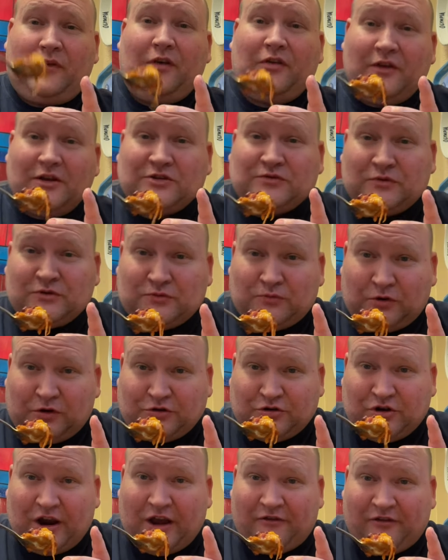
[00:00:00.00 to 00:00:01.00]
This was worth
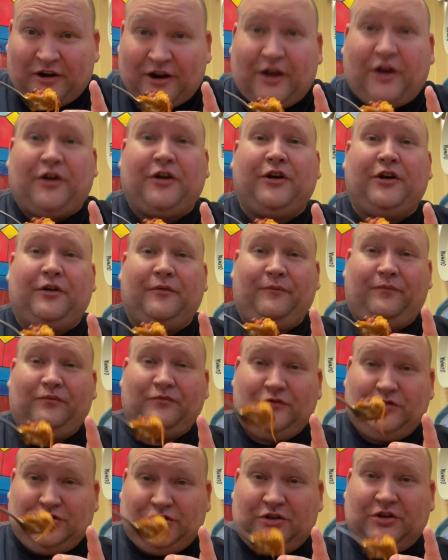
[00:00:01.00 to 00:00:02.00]
driving out
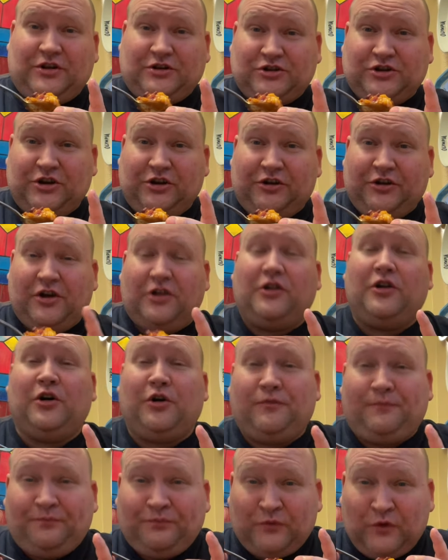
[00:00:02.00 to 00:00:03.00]
here. The chili
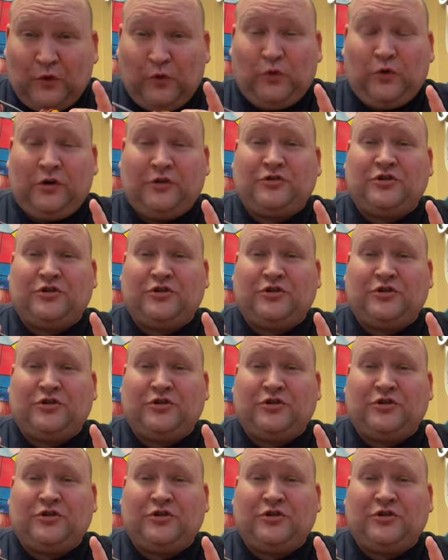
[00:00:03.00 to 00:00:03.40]
alone, worth